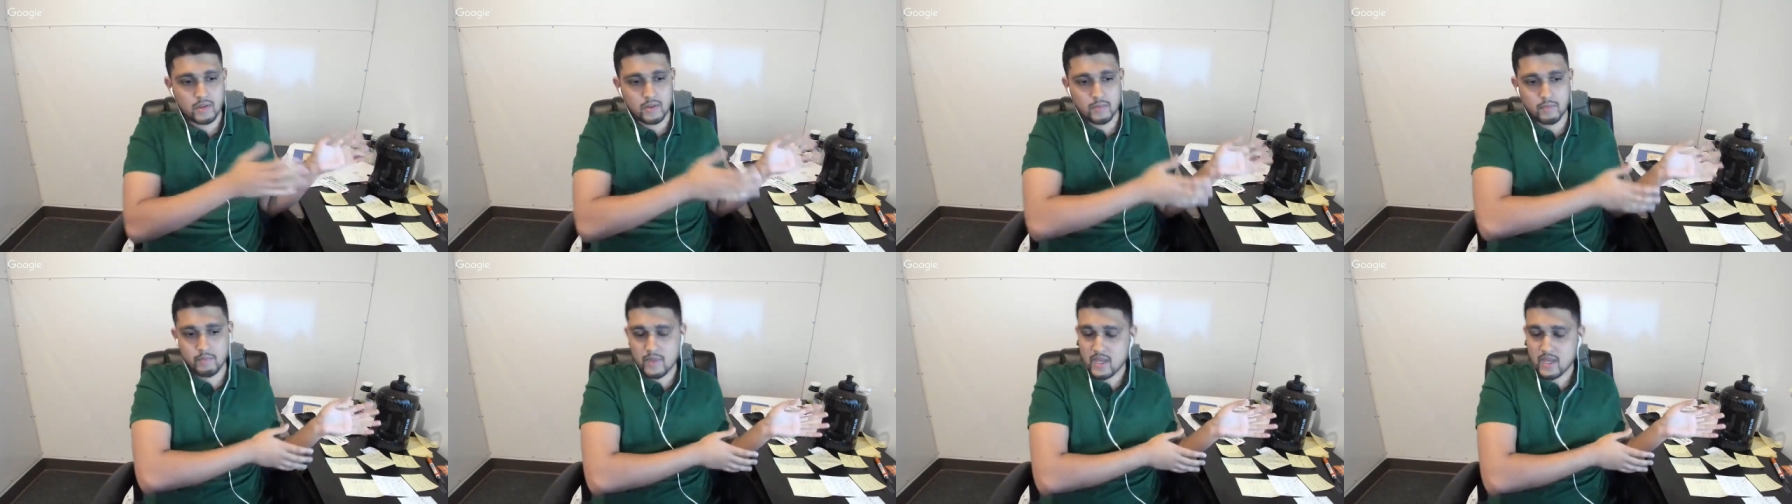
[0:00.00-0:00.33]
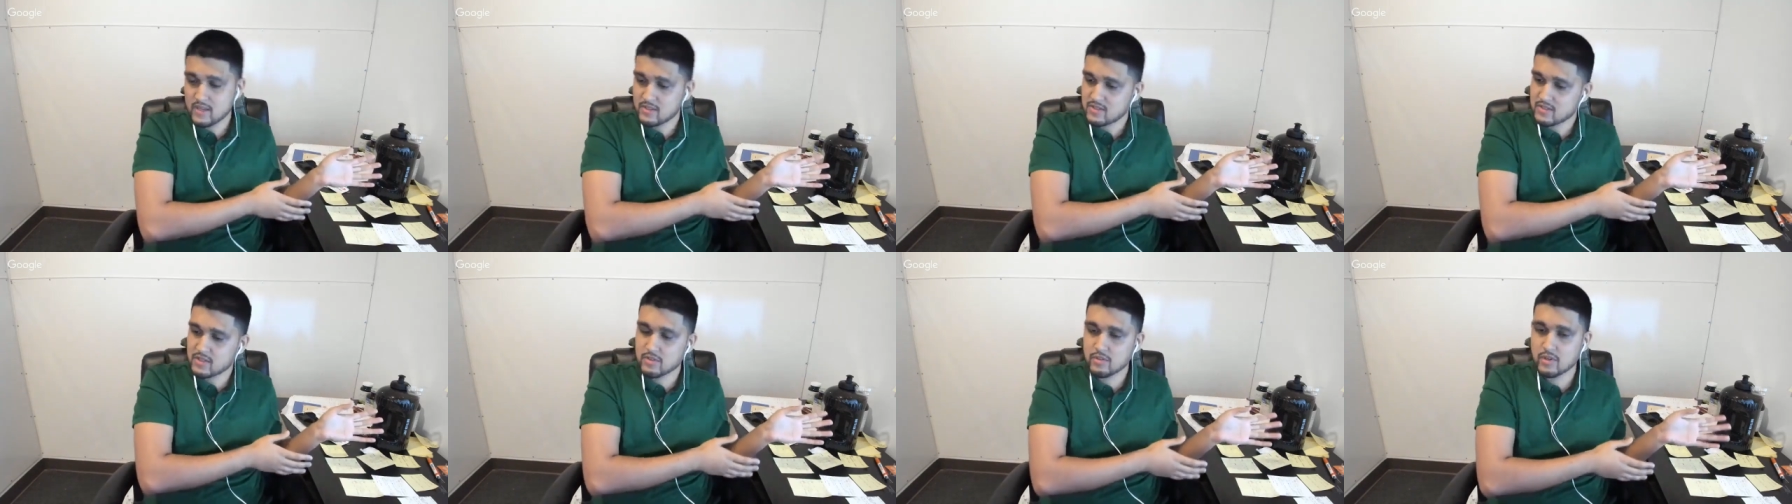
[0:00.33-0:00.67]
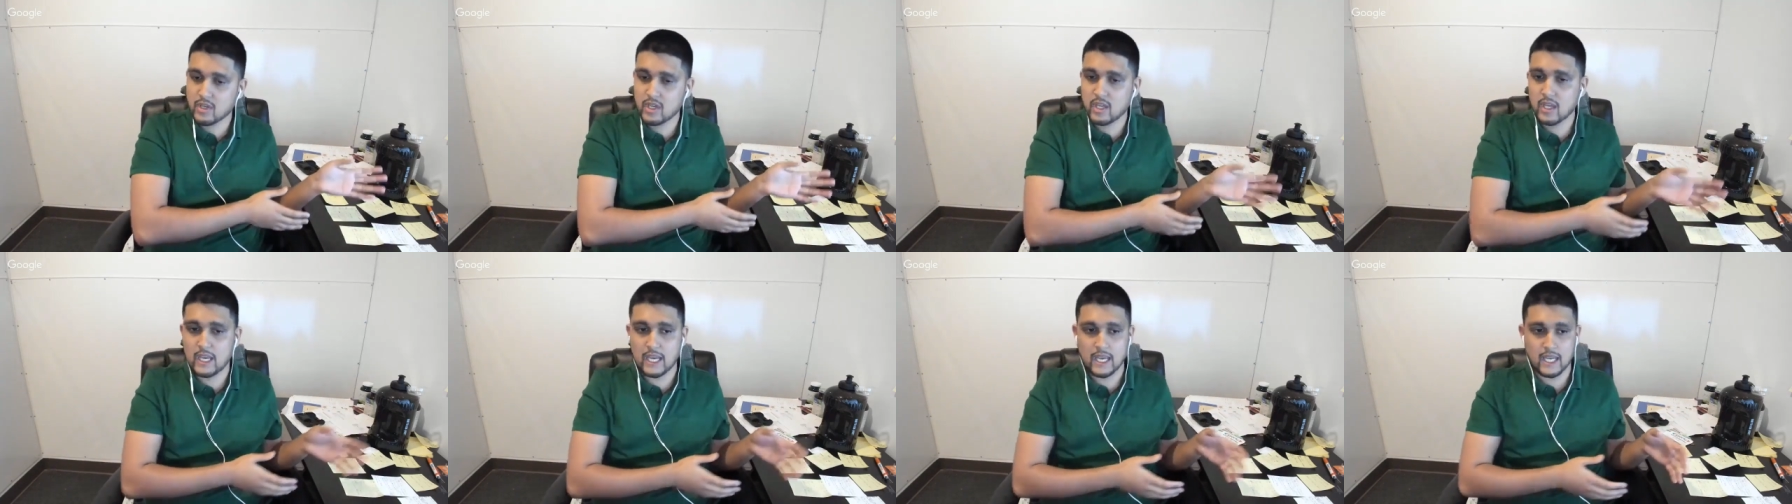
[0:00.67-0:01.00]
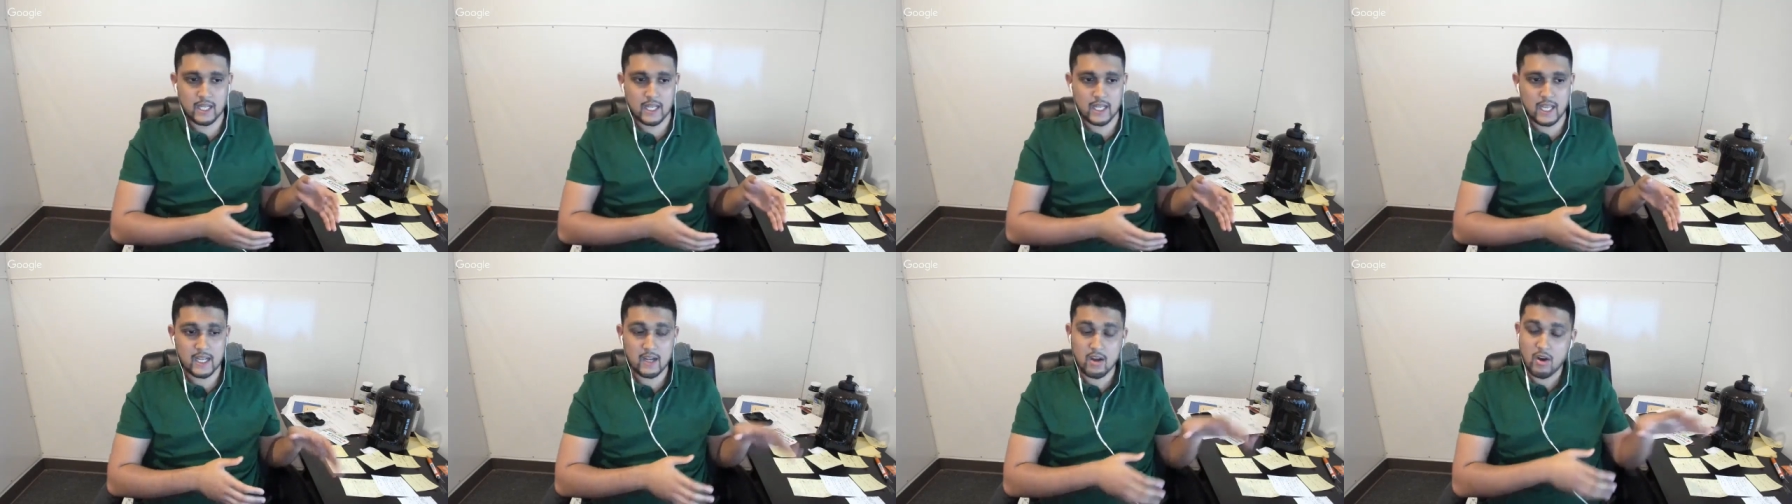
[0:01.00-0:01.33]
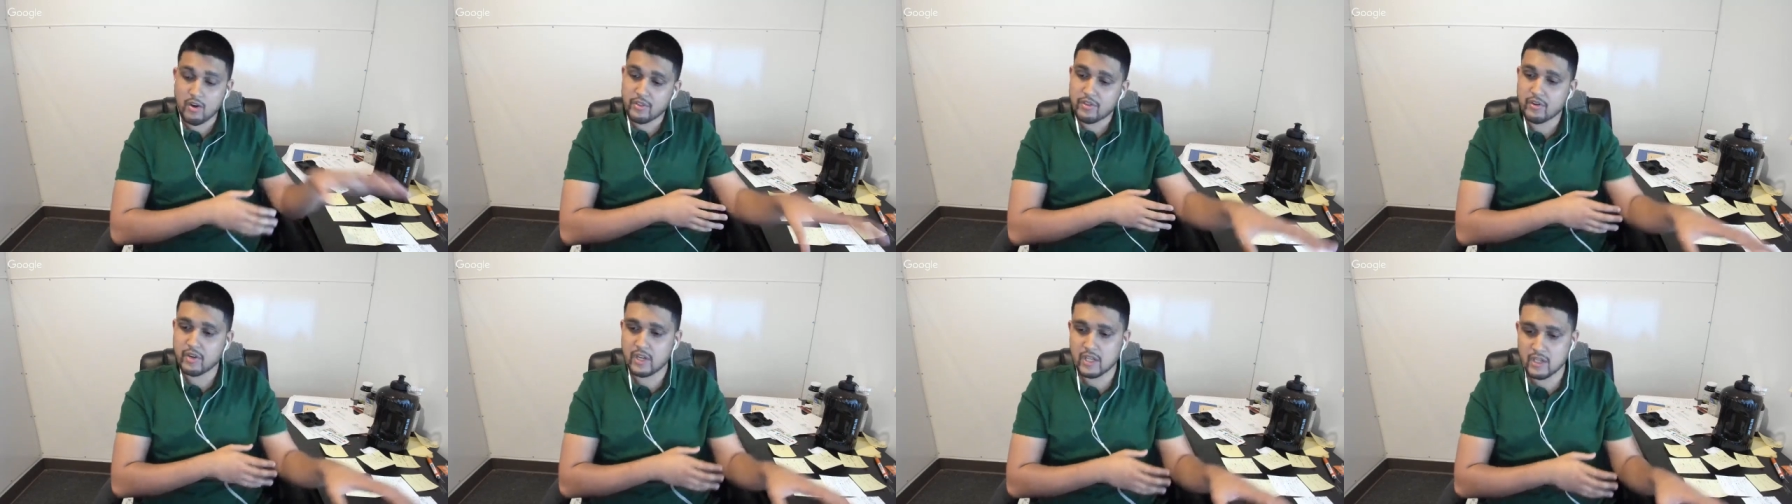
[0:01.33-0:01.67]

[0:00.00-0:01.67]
the history and and other